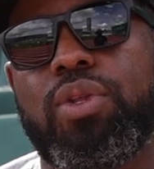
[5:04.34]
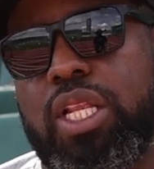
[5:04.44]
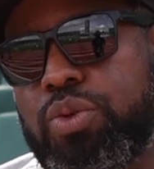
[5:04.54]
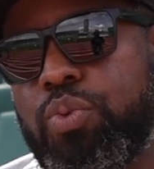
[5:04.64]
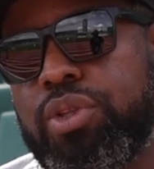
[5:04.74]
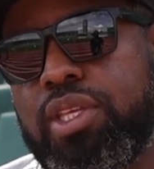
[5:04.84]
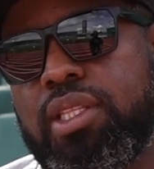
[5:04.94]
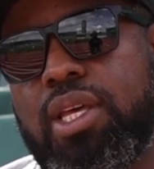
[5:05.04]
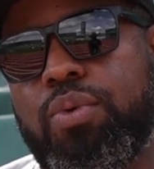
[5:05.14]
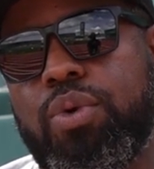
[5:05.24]
that's one thing
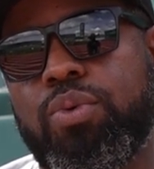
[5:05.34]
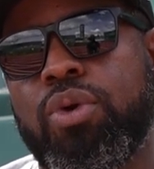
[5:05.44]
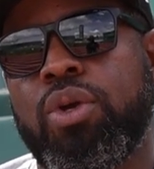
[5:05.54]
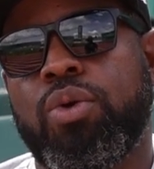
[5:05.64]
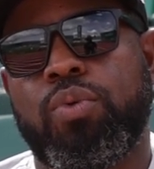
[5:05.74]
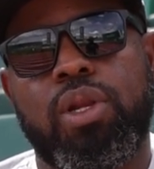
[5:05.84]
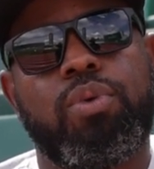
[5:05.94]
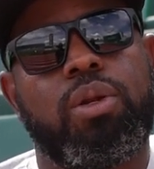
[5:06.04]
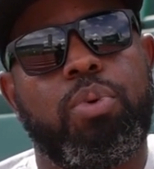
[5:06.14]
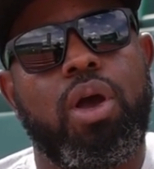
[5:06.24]
that we're really,
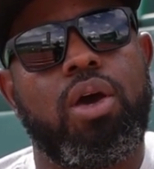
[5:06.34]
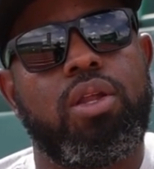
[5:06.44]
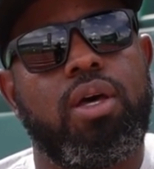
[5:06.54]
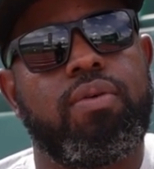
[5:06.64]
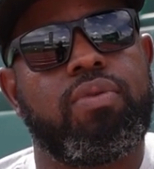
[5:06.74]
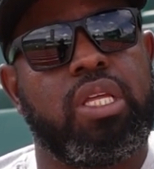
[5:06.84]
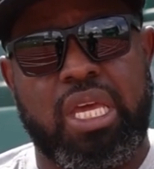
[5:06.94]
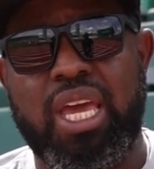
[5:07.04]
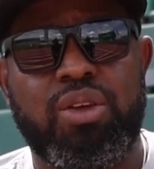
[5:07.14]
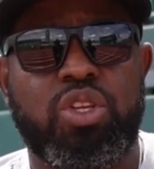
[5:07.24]
really proud of.
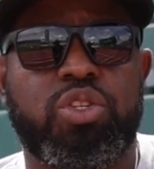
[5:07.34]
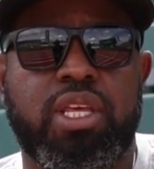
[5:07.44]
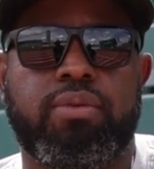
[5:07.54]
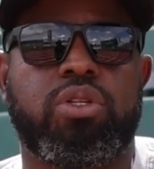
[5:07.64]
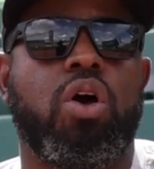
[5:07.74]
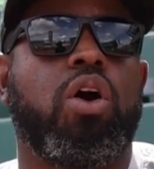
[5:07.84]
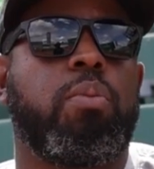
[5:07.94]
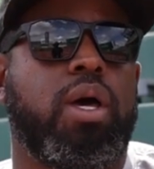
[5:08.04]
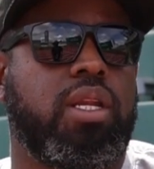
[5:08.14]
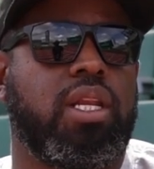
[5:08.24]
And you just have to talk
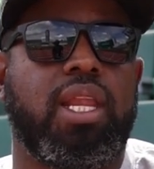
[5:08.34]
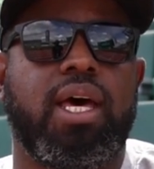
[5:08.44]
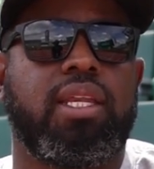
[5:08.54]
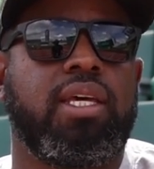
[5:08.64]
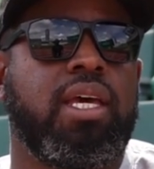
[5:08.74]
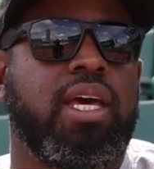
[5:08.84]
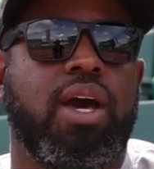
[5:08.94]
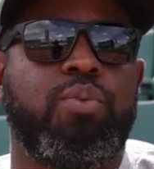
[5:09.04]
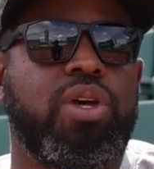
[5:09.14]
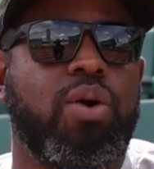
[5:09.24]
about it a lot.
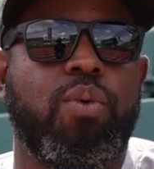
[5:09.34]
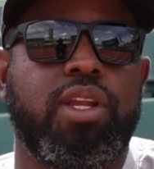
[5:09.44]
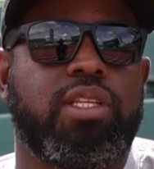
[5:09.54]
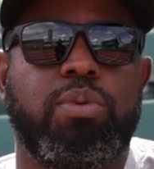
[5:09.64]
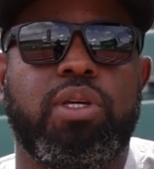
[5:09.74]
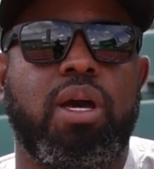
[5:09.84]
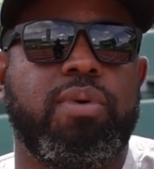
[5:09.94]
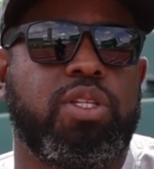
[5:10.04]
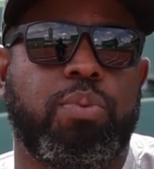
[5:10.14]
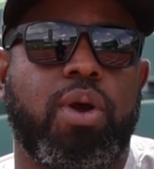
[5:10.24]
Mm-hmm. We don't want it to become a
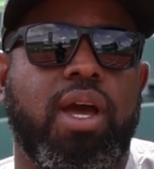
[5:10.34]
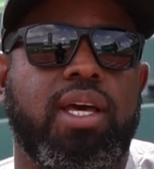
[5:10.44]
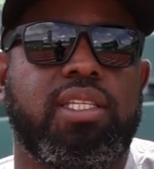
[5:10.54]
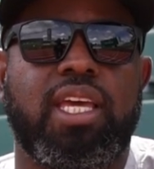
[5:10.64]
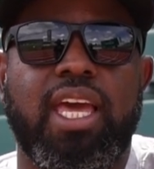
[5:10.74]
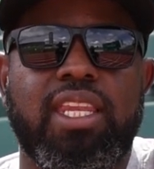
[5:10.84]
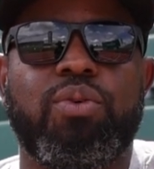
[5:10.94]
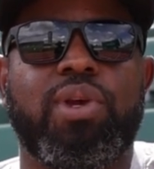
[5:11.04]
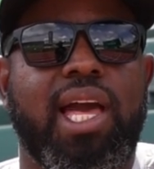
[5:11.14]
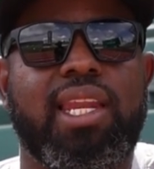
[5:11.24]
surprise. And the
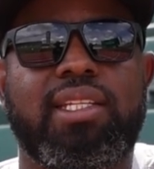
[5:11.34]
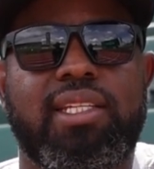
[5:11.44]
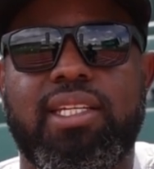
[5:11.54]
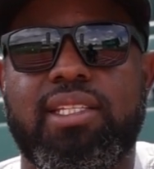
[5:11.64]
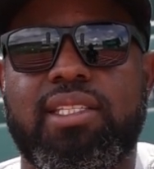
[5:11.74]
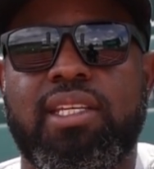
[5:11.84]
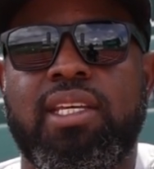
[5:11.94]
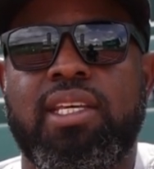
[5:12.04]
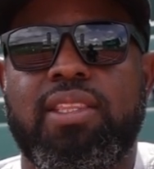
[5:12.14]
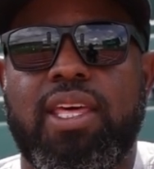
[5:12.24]
reality is
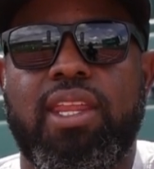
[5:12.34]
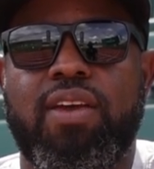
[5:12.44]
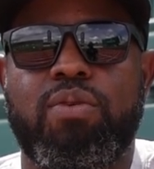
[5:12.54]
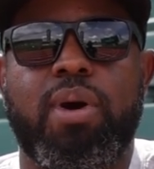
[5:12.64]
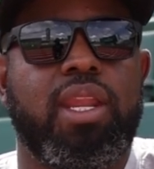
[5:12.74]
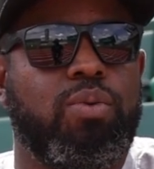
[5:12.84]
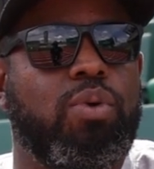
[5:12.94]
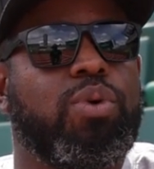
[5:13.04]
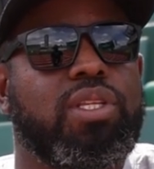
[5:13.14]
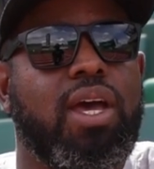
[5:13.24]
that everybody will
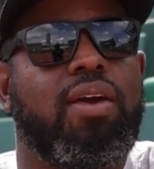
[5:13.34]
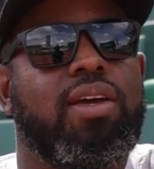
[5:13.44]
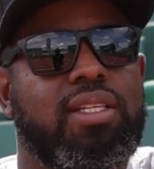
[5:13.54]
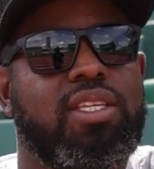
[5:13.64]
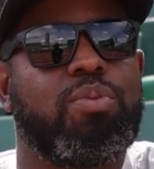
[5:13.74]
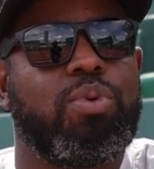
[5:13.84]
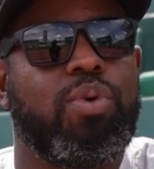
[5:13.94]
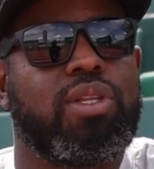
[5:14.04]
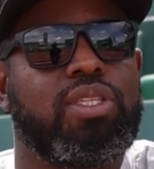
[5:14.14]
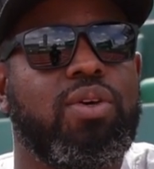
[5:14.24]
retire at some
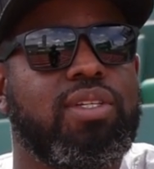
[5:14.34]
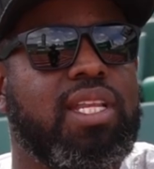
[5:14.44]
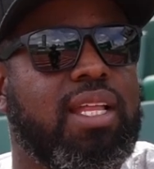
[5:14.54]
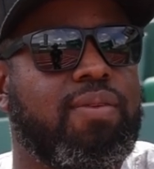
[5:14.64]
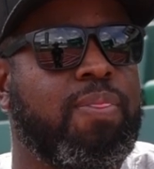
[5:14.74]
point. So it's not,